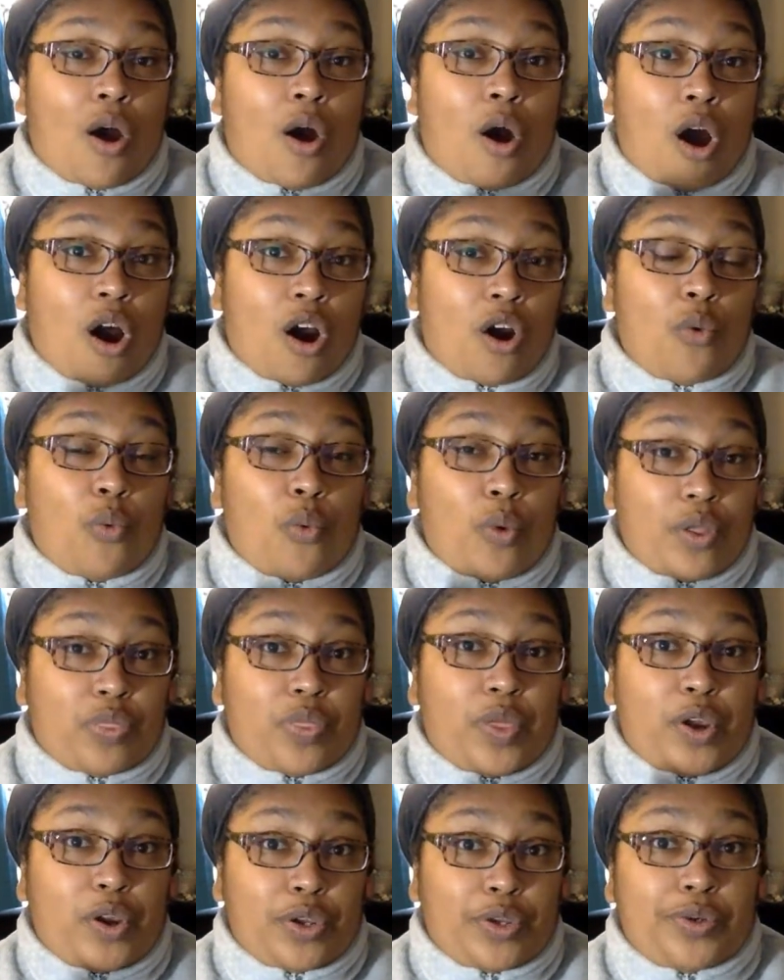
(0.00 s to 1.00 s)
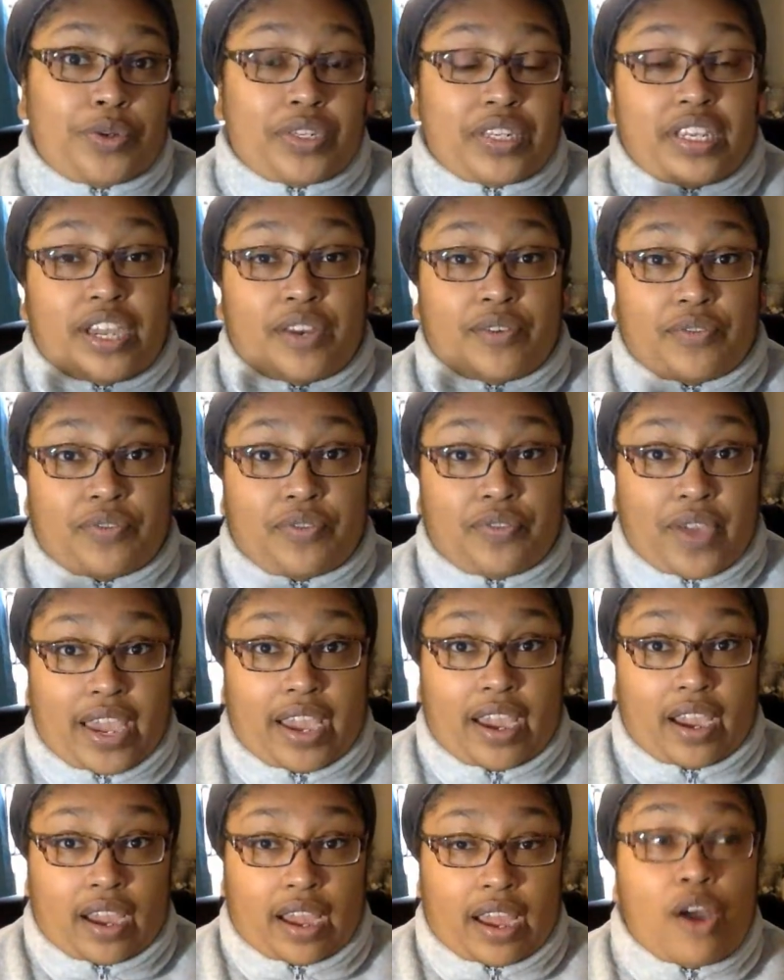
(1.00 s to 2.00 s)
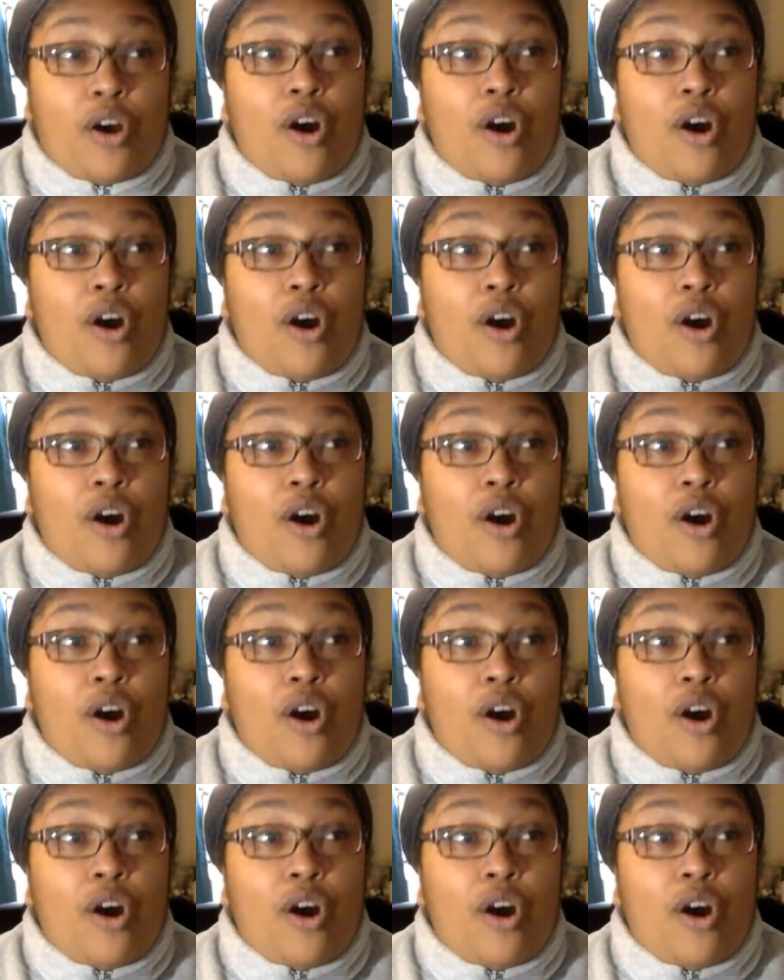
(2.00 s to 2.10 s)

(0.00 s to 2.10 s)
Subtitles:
Are what they're using it fair?